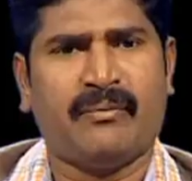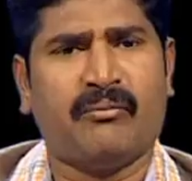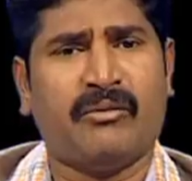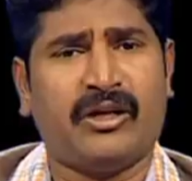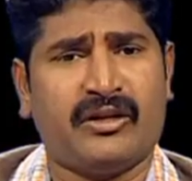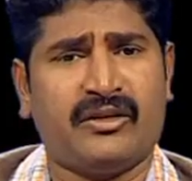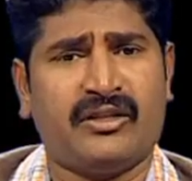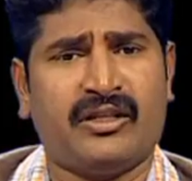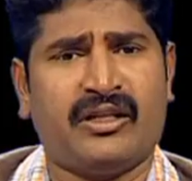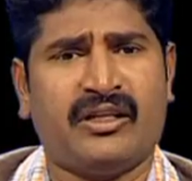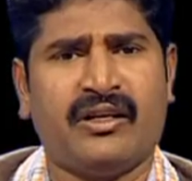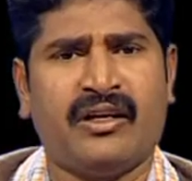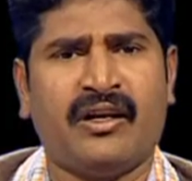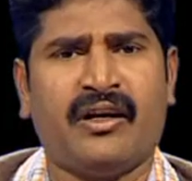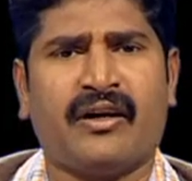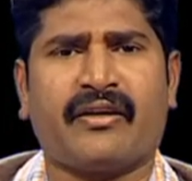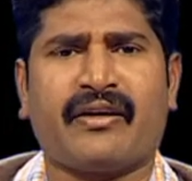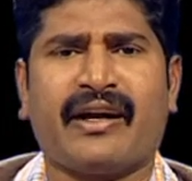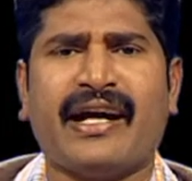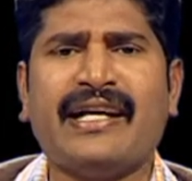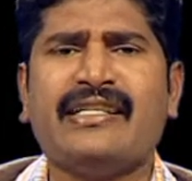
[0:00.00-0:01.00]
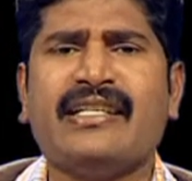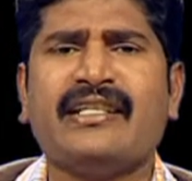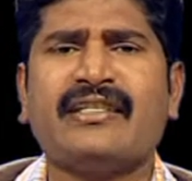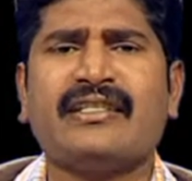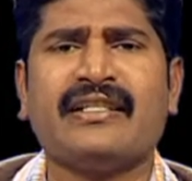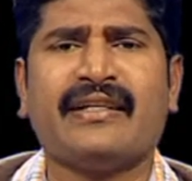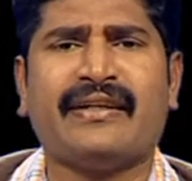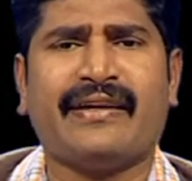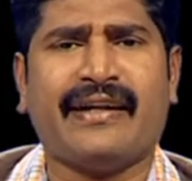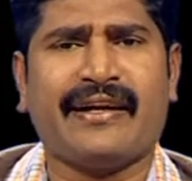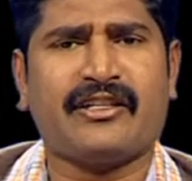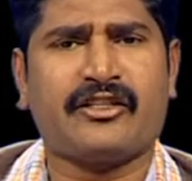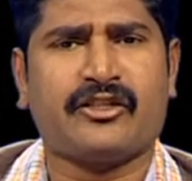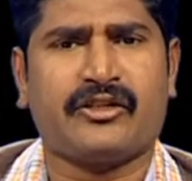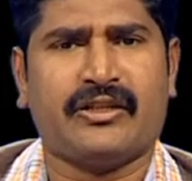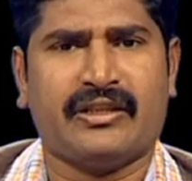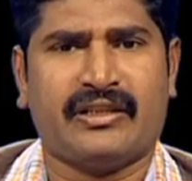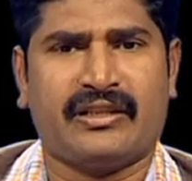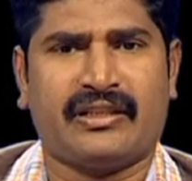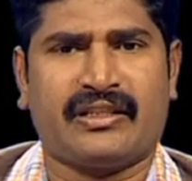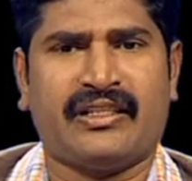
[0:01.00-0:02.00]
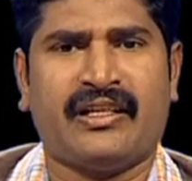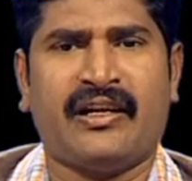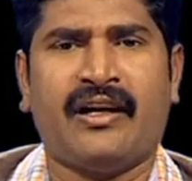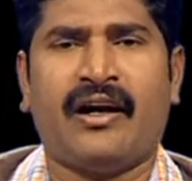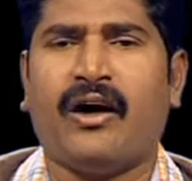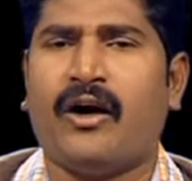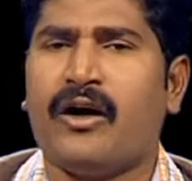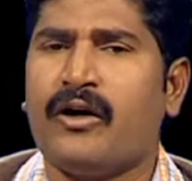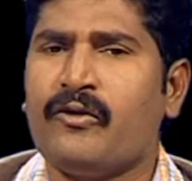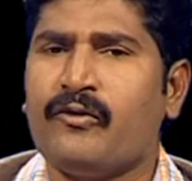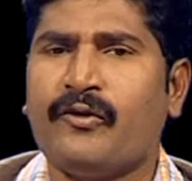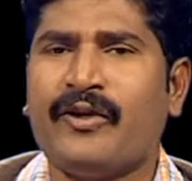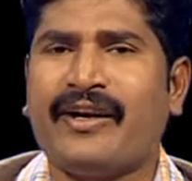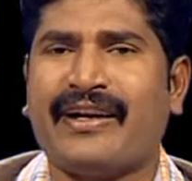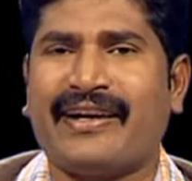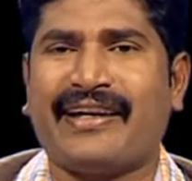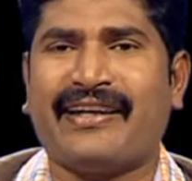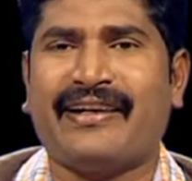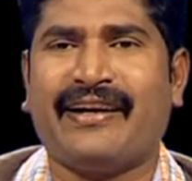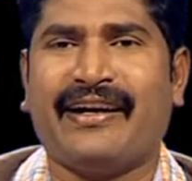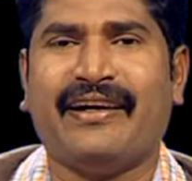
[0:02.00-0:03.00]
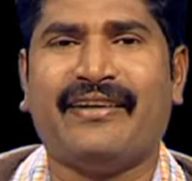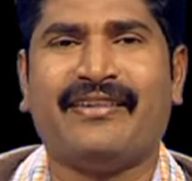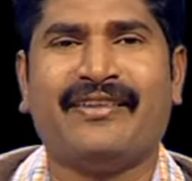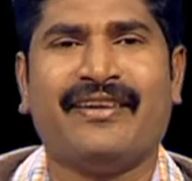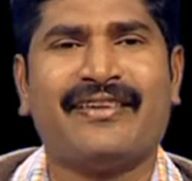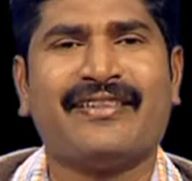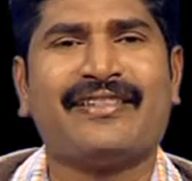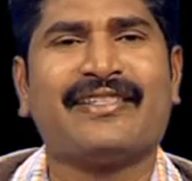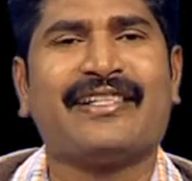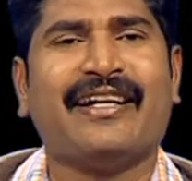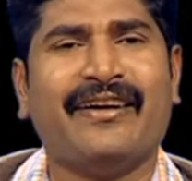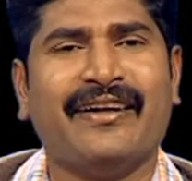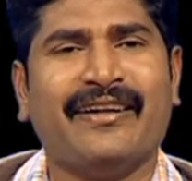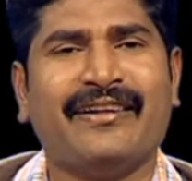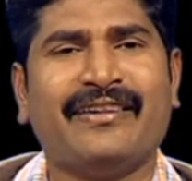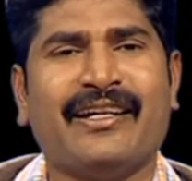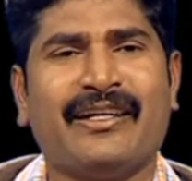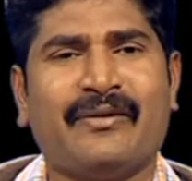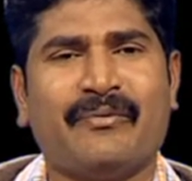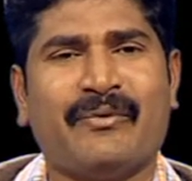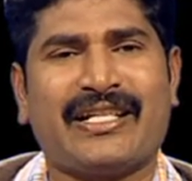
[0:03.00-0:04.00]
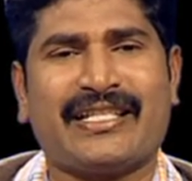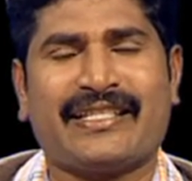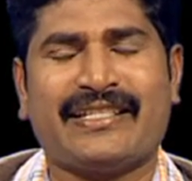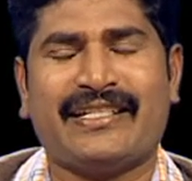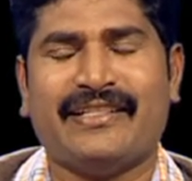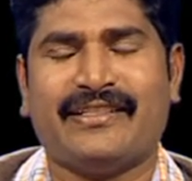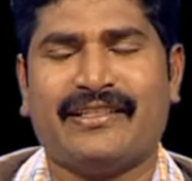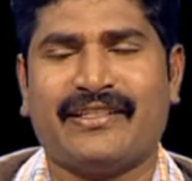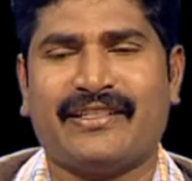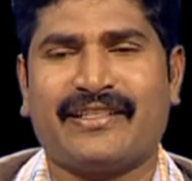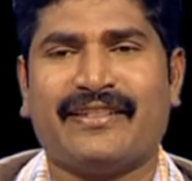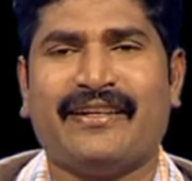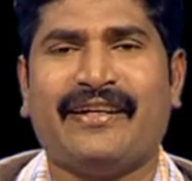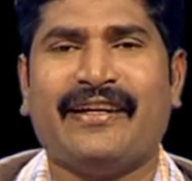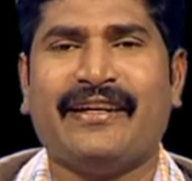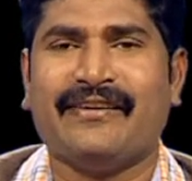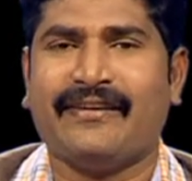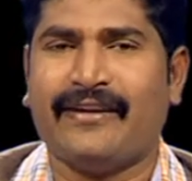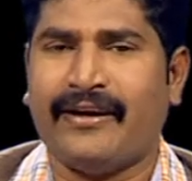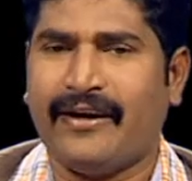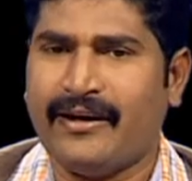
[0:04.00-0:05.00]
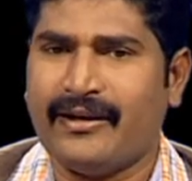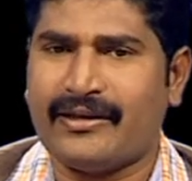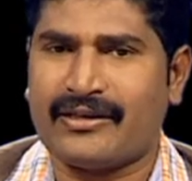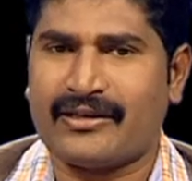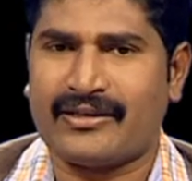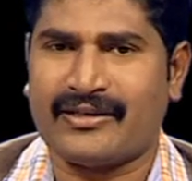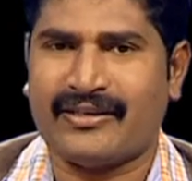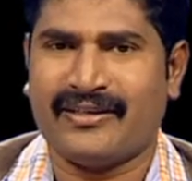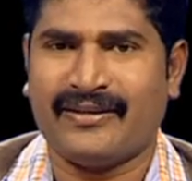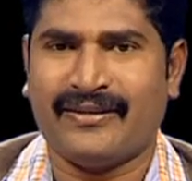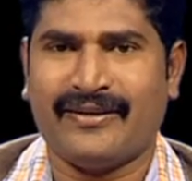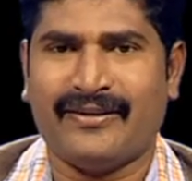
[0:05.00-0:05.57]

but writers and texters often regret sending their messages in haste.